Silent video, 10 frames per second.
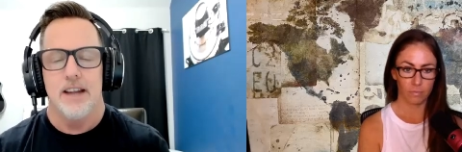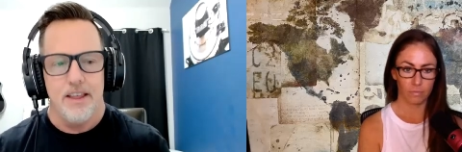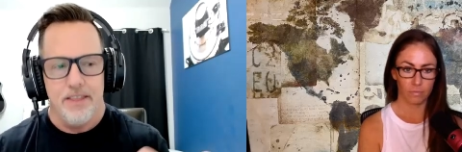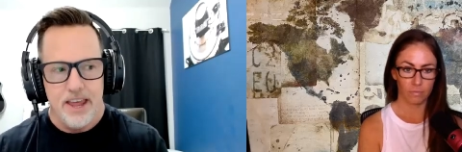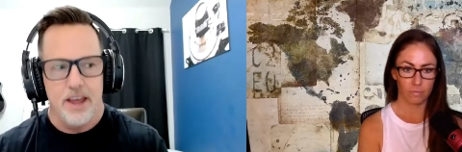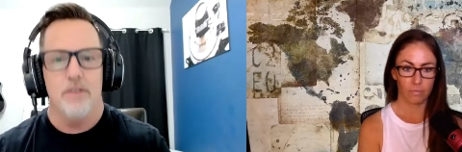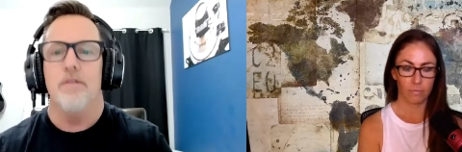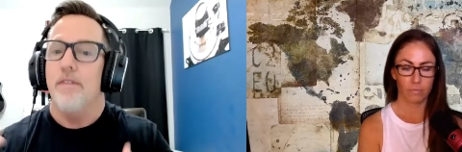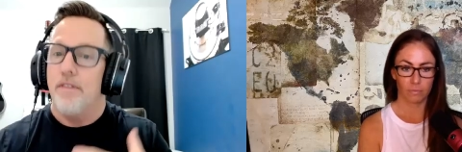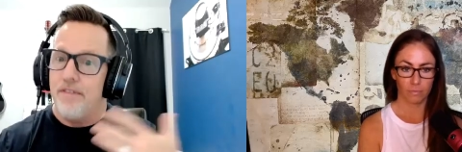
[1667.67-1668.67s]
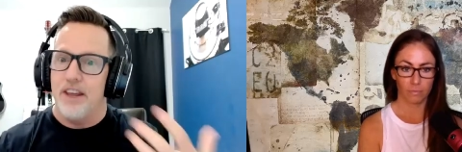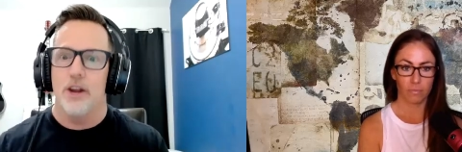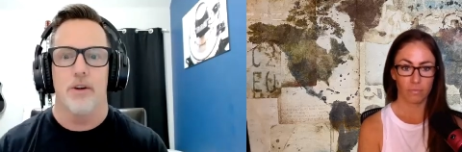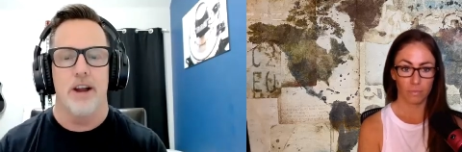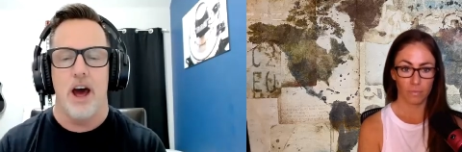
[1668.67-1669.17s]
Speaker 1: and then
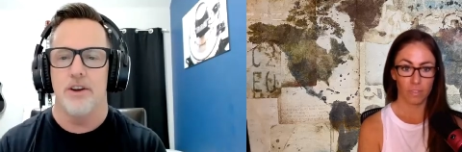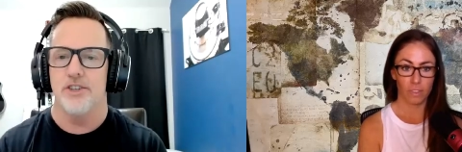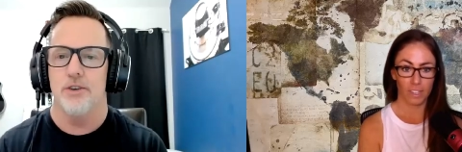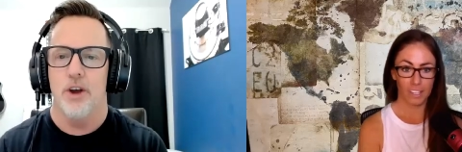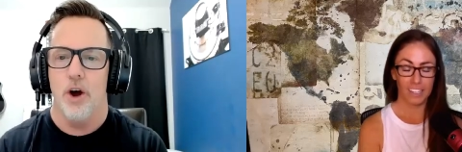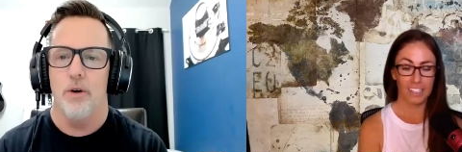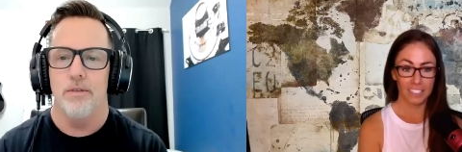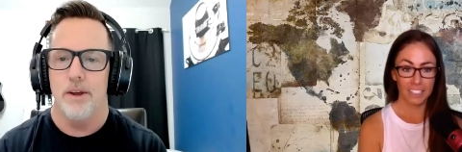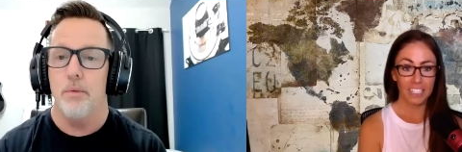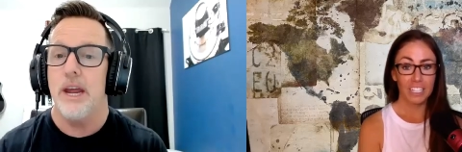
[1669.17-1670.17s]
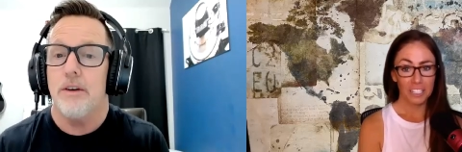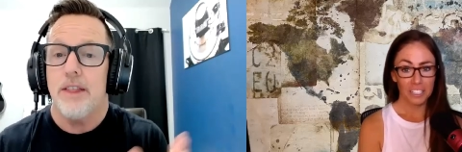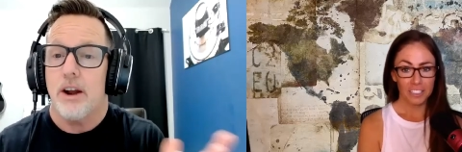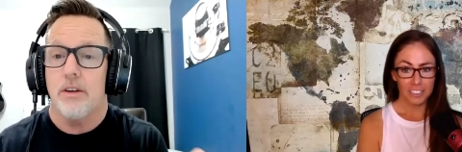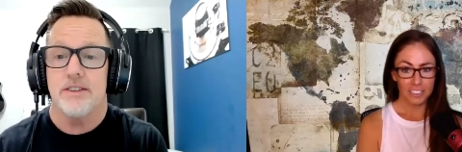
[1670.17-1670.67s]
figure it out as you go. And we hear
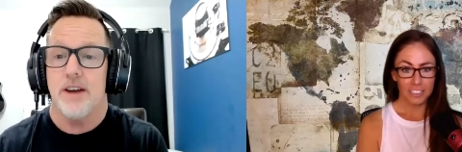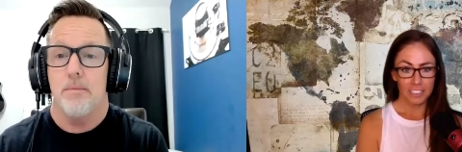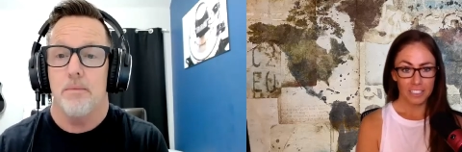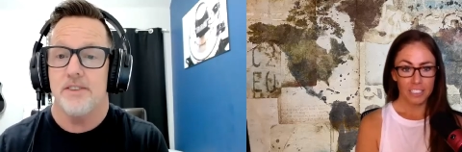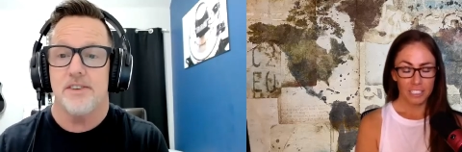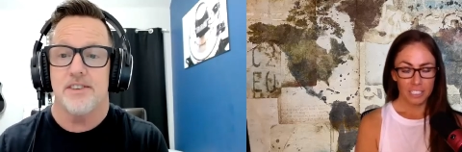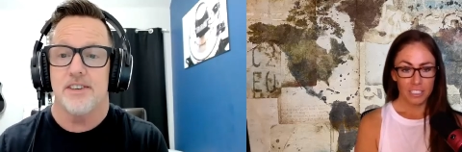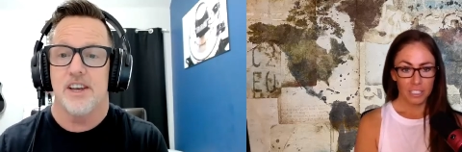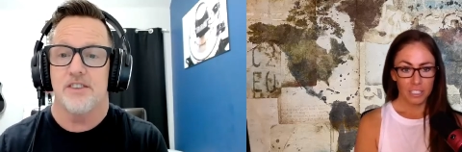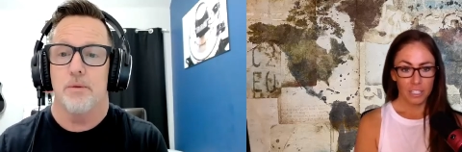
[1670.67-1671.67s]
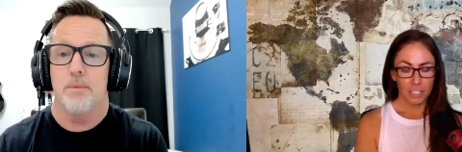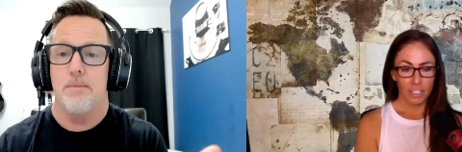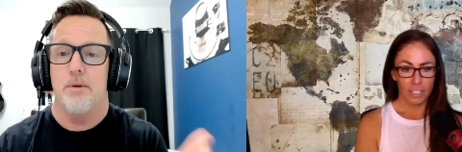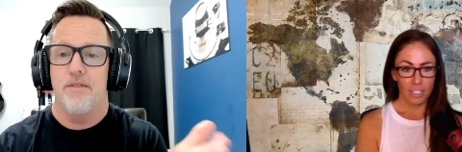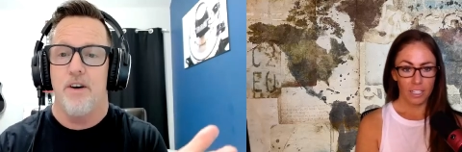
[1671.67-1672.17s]
that all the time. Lots of successful
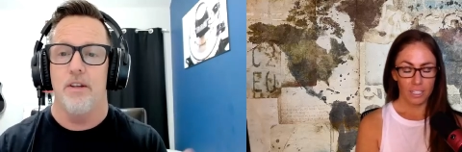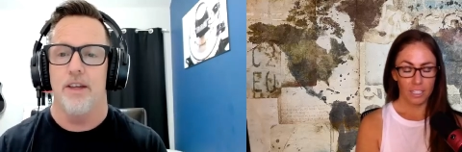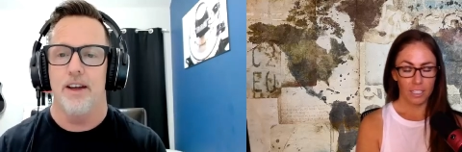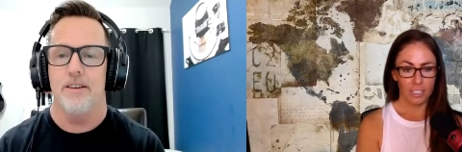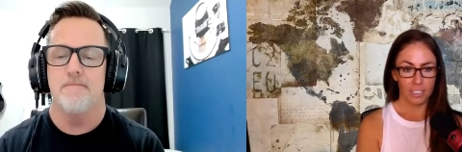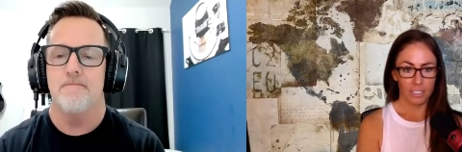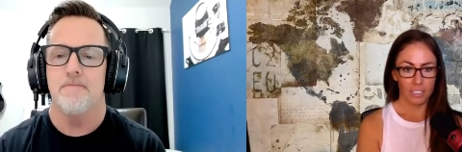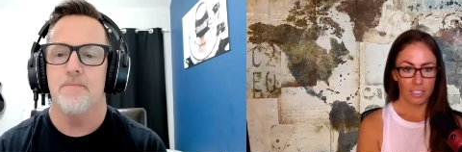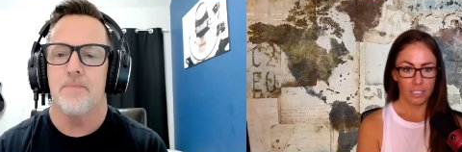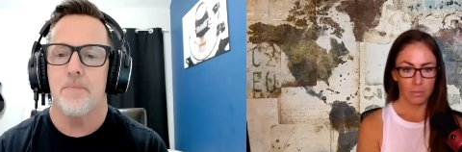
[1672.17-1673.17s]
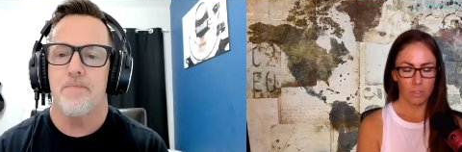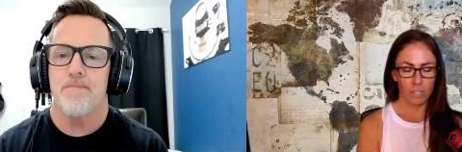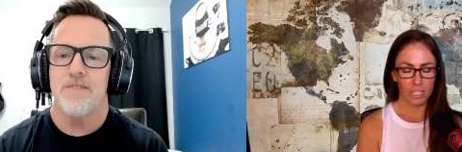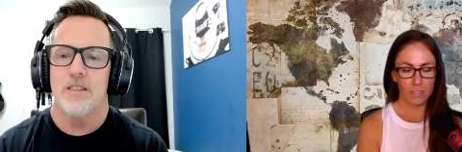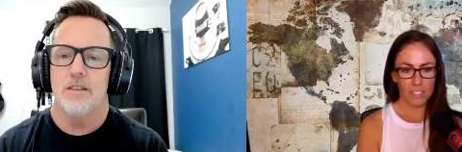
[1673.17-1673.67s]
people follow that.
Speaker 2: Well,
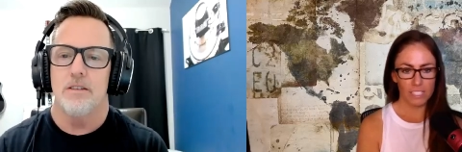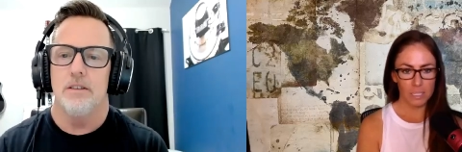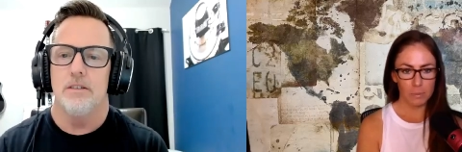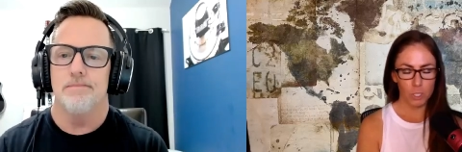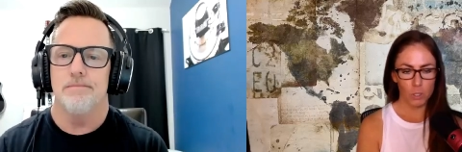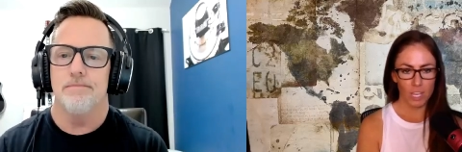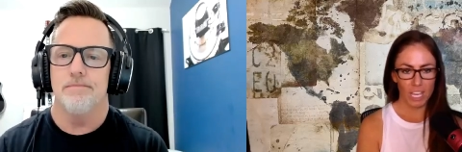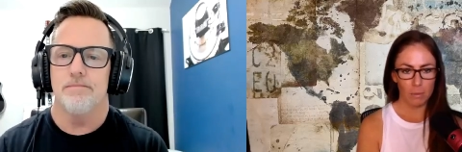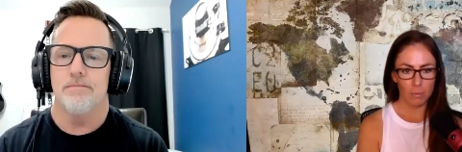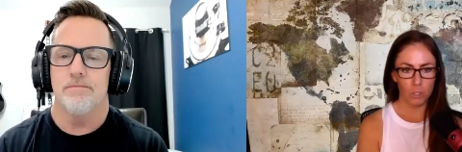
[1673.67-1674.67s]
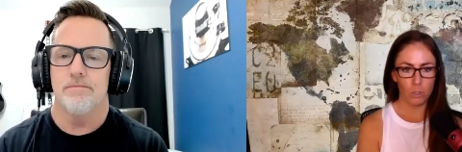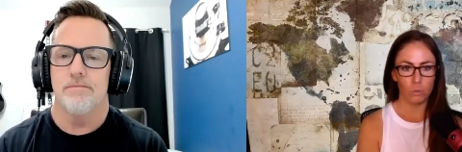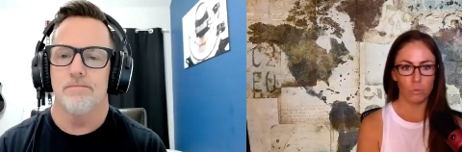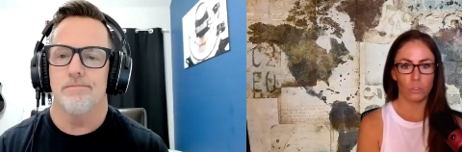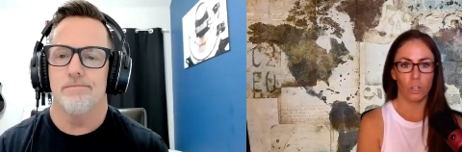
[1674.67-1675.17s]
I love the example you gave.
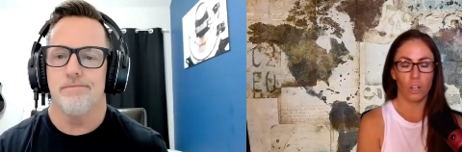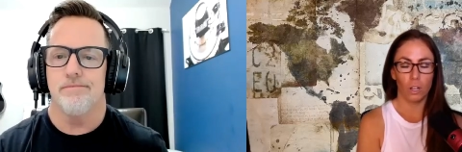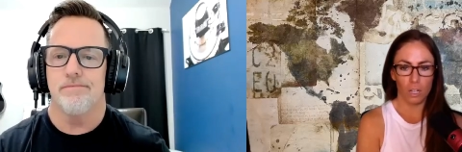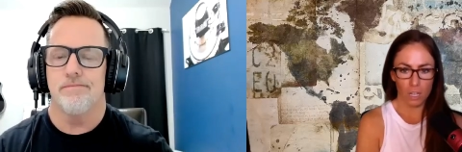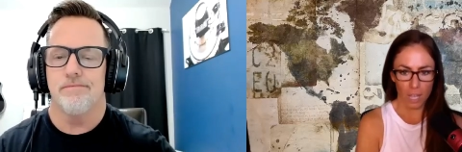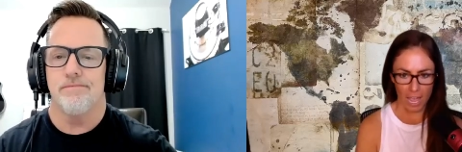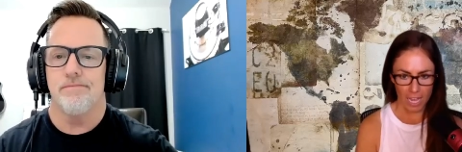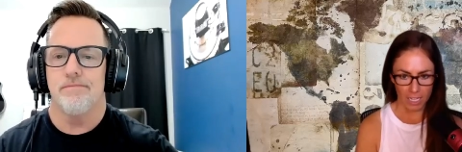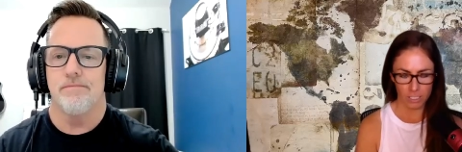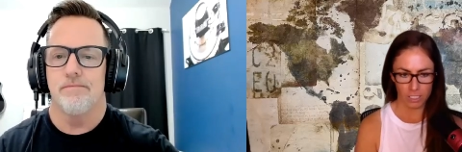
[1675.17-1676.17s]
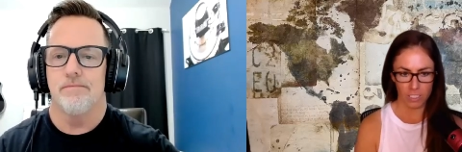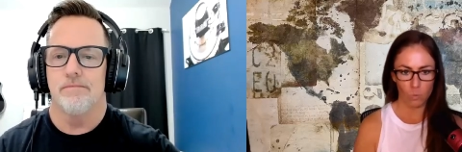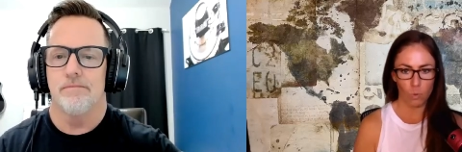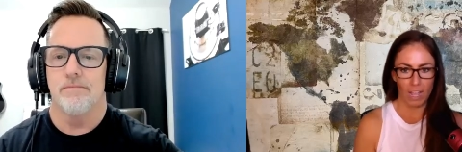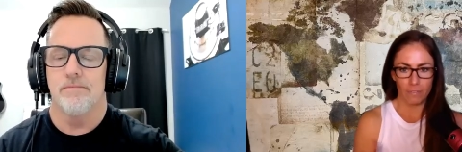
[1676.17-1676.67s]
You took
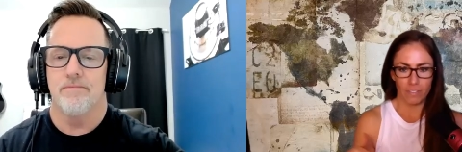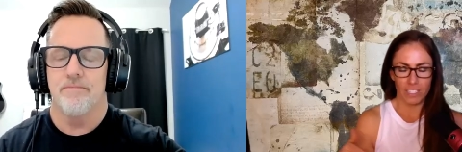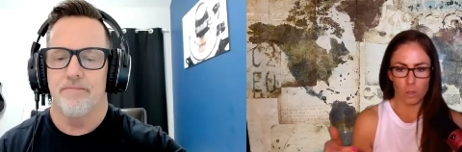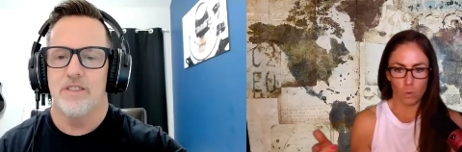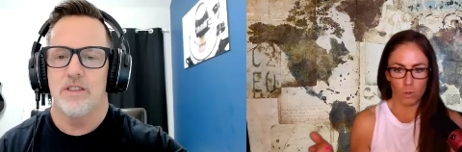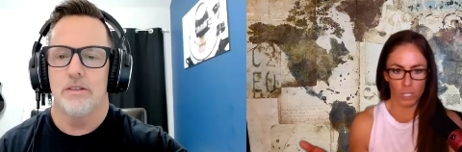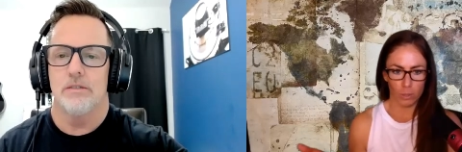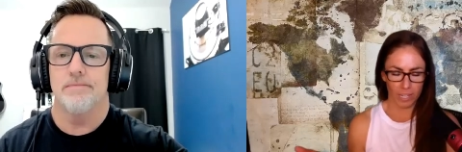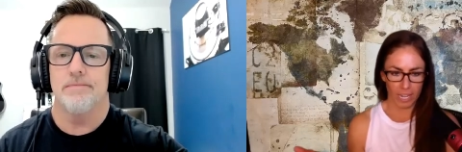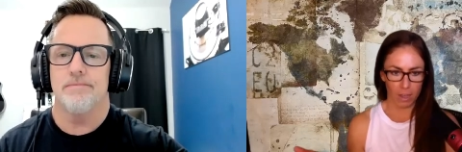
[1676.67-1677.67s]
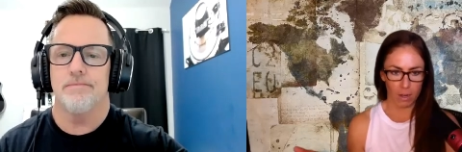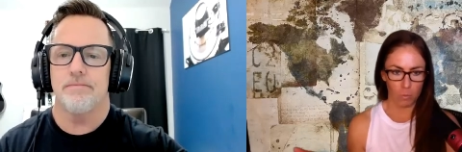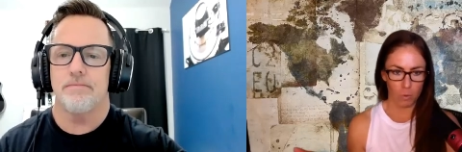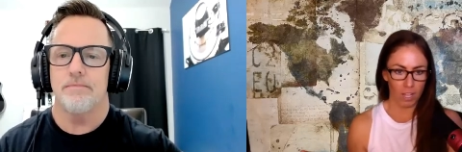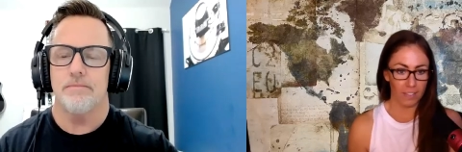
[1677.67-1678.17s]
action. Wifey's holding you
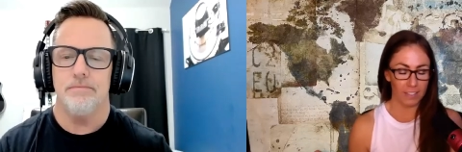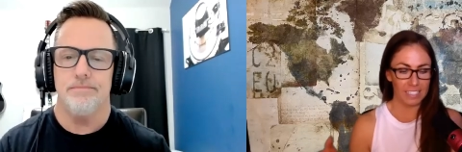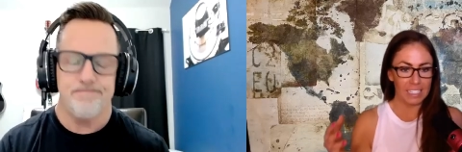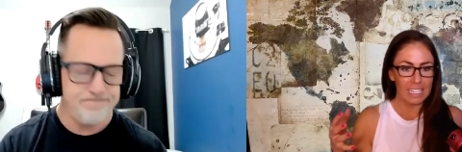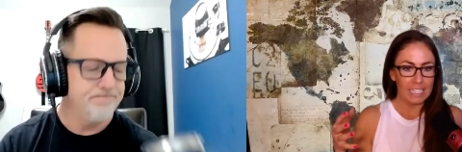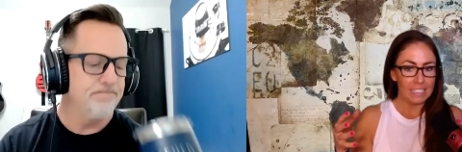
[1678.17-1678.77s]
accountable. And then